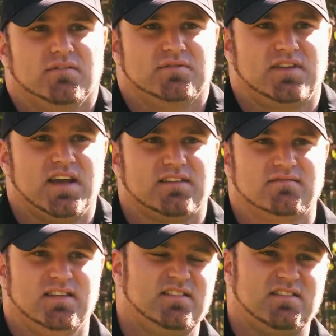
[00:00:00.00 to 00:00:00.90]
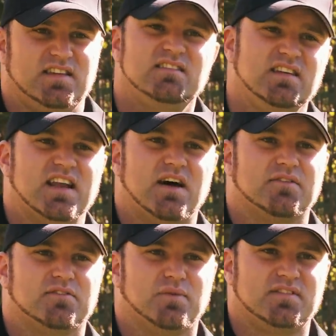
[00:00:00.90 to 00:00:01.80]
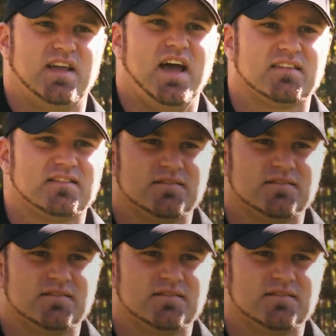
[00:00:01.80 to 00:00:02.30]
It was like, this is easy now, so what's next?